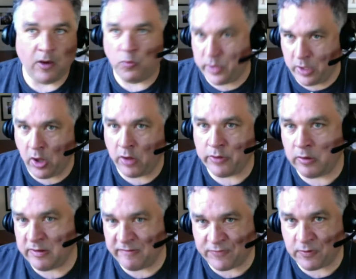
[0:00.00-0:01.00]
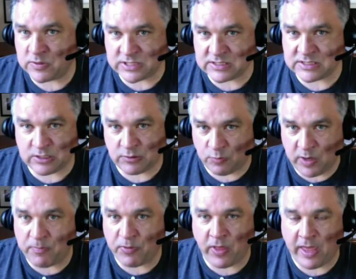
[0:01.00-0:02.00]
We all know that if there was instant
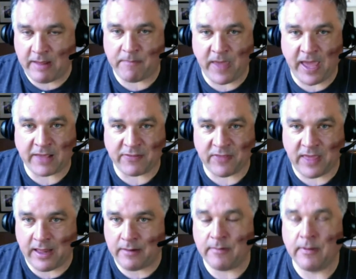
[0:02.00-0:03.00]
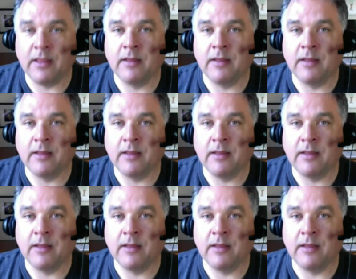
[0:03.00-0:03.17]
replay back then,